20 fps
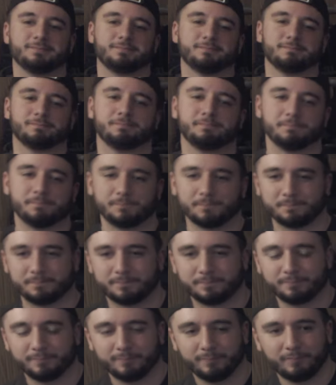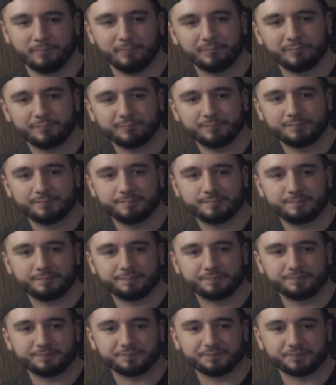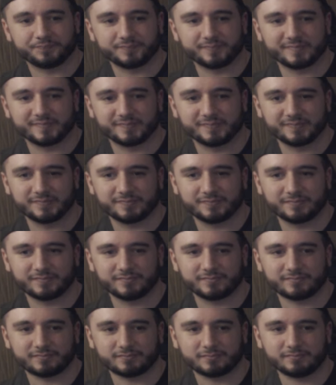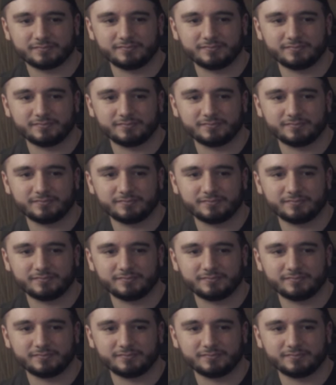No words are spoken by the person on screen.